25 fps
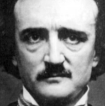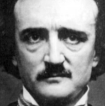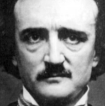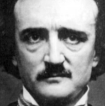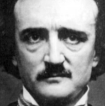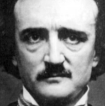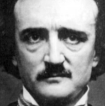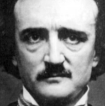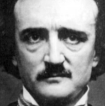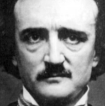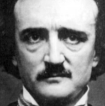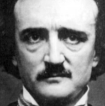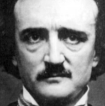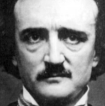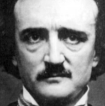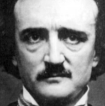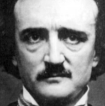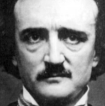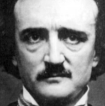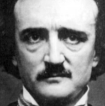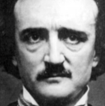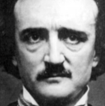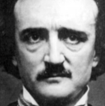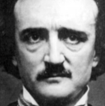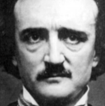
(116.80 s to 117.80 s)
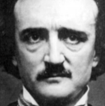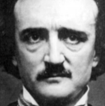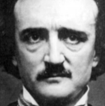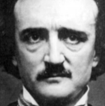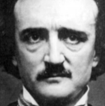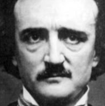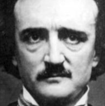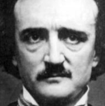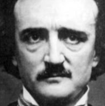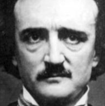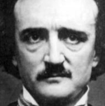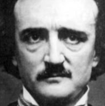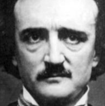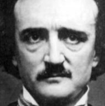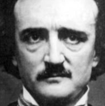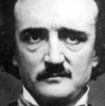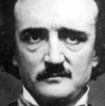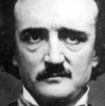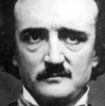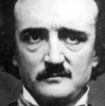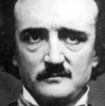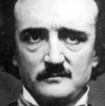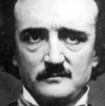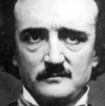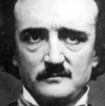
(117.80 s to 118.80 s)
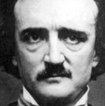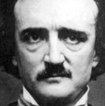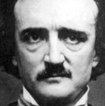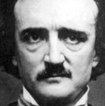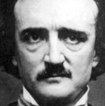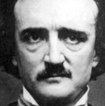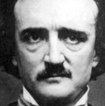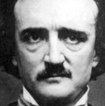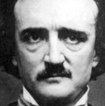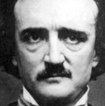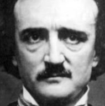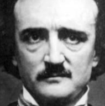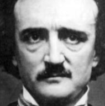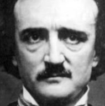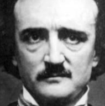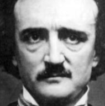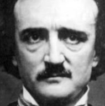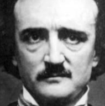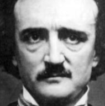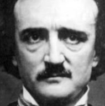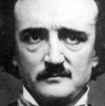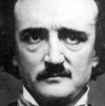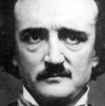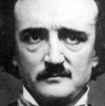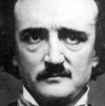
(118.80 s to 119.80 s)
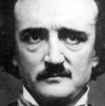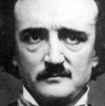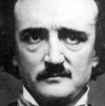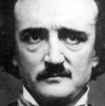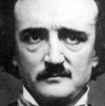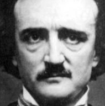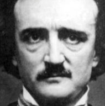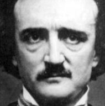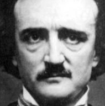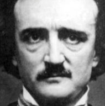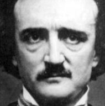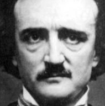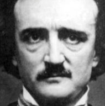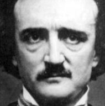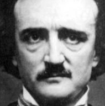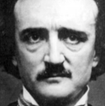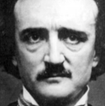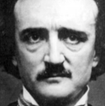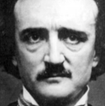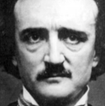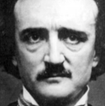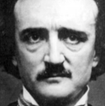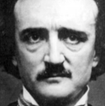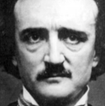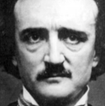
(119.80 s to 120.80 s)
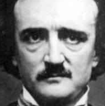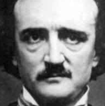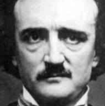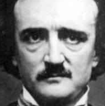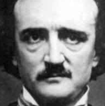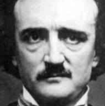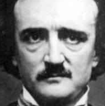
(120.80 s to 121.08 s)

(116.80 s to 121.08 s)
(no lip movement)